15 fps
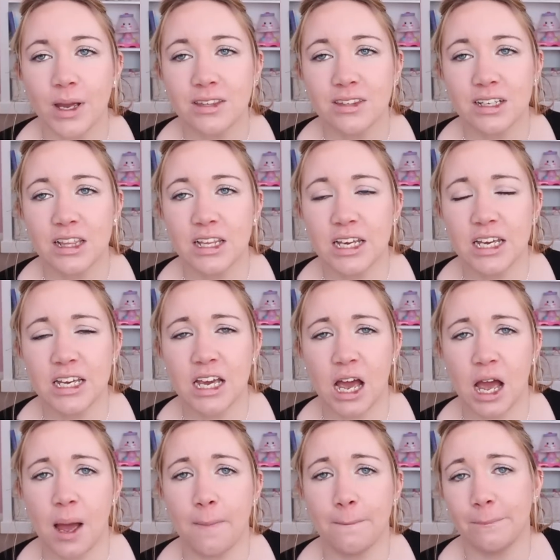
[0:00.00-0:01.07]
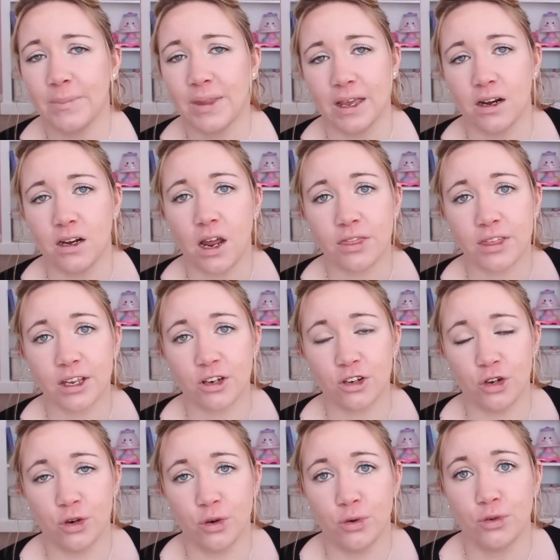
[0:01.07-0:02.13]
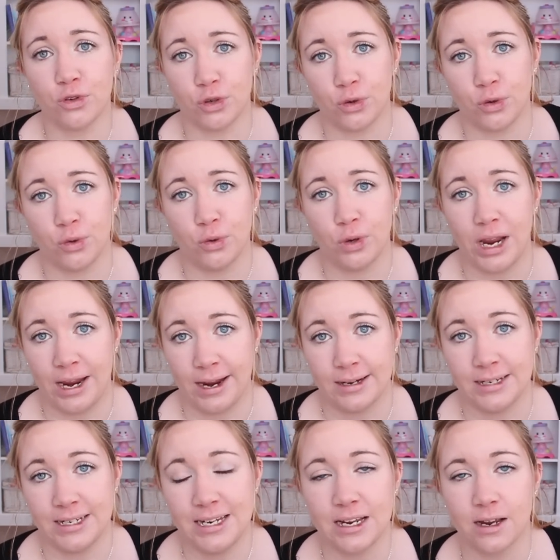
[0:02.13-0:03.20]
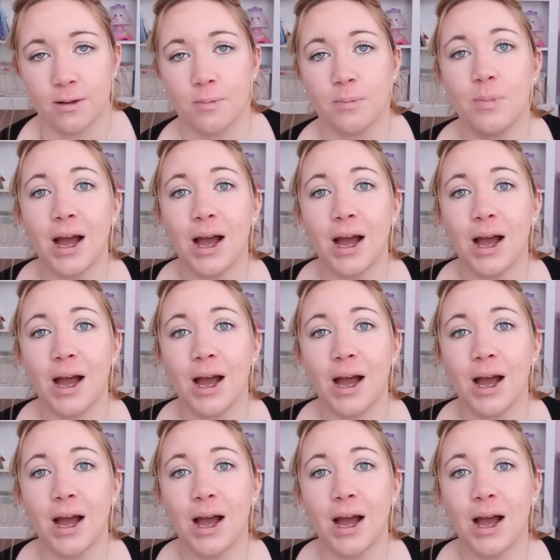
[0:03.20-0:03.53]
basically, yeah, nothing new to add here.